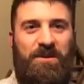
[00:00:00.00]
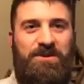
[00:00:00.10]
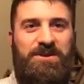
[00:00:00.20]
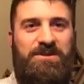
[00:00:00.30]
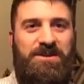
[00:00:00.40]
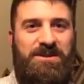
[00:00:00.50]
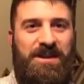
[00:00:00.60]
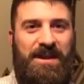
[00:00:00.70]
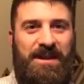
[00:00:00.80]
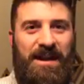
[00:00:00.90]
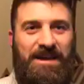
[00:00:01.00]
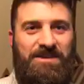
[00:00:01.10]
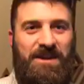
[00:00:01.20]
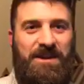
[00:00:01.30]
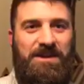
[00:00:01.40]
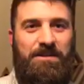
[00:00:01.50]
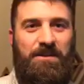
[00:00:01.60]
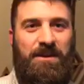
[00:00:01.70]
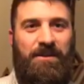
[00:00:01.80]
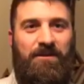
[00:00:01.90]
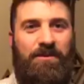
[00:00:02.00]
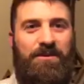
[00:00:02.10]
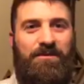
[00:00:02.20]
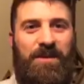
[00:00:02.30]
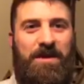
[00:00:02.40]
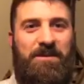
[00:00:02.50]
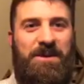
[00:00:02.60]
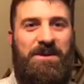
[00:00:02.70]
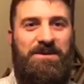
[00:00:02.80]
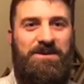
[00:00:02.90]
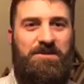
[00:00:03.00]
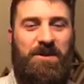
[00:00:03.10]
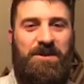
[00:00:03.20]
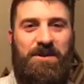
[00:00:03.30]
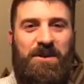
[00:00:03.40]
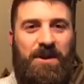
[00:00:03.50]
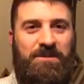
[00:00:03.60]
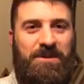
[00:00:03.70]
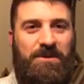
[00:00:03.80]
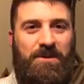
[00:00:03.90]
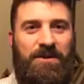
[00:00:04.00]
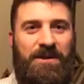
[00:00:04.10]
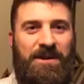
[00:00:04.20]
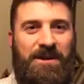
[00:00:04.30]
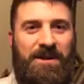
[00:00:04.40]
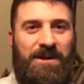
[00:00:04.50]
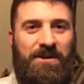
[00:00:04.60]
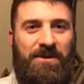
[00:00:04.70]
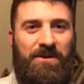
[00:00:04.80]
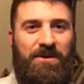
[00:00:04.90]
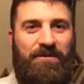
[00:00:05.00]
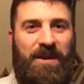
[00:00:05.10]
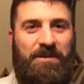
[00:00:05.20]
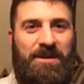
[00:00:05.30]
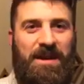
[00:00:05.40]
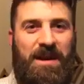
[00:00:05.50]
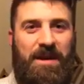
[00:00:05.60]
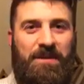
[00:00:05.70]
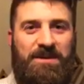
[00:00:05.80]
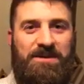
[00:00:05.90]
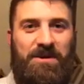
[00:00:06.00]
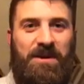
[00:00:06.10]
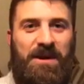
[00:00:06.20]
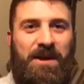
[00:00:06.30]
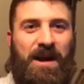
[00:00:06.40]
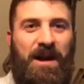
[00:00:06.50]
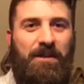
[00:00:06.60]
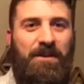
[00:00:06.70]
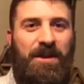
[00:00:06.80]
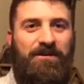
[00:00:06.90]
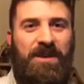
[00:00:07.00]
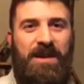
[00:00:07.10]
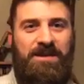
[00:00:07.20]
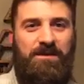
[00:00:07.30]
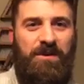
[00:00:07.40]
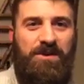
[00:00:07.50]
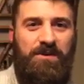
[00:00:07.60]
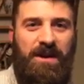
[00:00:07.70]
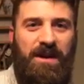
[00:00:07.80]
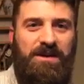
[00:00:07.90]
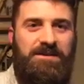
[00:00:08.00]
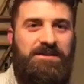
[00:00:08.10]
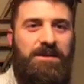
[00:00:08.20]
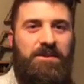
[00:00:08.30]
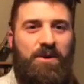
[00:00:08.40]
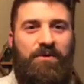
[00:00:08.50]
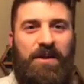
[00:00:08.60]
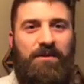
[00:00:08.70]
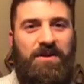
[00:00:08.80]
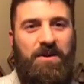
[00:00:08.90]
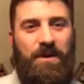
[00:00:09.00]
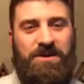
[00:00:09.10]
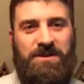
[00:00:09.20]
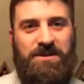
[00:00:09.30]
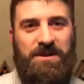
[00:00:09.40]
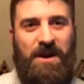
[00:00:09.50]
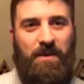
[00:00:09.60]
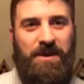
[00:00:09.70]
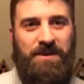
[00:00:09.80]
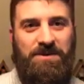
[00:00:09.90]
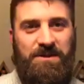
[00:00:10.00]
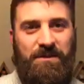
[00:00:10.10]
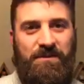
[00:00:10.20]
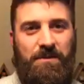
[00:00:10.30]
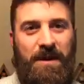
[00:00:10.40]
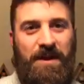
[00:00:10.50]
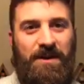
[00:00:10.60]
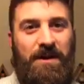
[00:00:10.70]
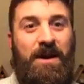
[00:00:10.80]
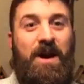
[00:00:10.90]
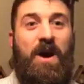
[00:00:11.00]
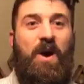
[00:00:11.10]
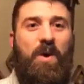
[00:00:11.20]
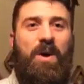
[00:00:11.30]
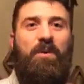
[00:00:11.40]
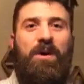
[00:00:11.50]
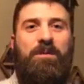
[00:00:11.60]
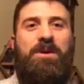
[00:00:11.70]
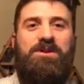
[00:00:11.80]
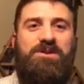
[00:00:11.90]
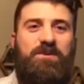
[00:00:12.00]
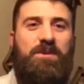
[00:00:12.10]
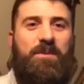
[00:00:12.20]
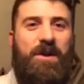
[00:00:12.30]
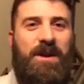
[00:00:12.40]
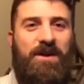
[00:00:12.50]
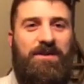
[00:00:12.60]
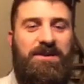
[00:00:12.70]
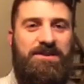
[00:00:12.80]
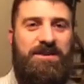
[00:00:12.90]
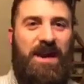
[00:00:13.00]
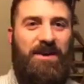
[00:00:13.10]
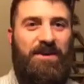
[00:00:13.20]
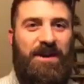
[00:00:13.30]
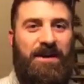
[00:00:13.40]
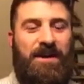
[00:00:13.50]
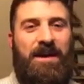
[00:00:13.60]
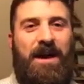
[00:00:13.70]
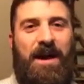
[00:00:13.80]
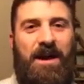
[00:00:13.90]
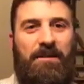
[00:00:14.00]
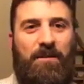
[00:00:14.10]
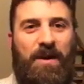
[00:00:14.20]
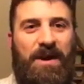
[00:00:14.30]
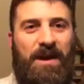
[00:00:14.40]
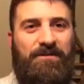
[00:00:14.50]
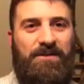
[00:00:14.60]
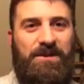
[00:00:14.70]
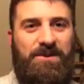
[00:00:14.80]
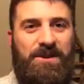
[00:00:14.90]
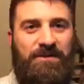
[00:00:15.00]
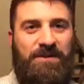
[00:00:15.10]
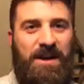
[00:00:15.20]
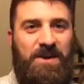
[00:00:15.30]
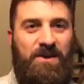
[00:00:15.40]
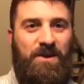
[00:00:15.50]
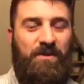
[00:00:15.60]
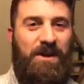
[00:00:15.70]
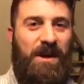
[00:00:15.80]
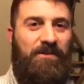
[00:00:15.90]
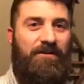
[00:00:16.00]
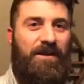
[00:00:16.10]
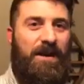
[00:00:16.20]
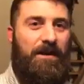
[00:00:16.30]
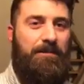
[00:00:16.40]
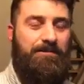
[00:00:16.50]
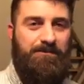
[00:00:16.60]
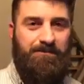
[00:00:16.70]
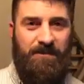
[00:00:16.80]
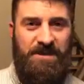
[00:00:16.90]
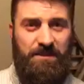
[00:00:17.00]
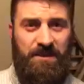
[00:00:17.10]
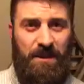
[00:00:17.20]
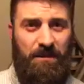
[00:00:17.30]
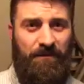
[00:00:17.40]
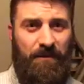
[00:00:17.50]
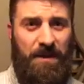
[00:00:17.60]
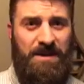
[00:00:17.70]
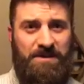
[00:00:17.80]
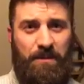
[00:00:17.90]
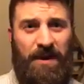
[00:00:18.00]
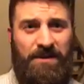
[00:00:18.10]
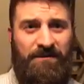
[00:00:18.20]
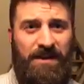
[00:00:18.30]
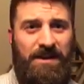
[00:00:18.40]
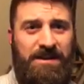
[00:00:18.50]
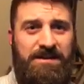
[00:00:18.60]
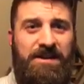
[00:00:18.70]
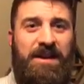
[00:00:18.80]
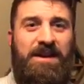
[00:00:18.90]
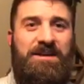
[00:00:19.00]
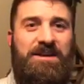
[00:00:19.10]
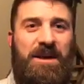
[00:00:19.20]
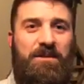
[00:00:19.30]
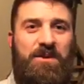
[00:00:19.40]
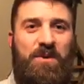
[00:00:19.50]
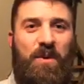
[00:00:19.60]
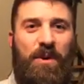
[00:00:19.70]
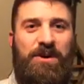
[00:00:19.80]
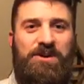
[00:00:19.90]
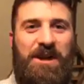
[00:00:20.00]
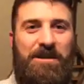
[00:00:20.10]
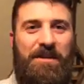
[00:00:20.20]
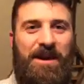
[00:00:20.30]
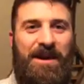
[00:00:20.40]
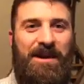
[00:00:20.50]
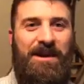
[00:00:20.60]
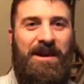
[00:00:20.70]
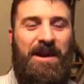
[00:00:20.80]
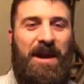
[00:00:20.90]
just engage on a deeper level with your family, and just bring the calm to the whole family dynamic. So I love connecting with you guys. Let me know if you have any questions on how we can serve you better. Oh, I want to make sure we point out this Saturday, right after the shift at noon, we have someone coming from Ace Brain Fitness to come and do a workshop on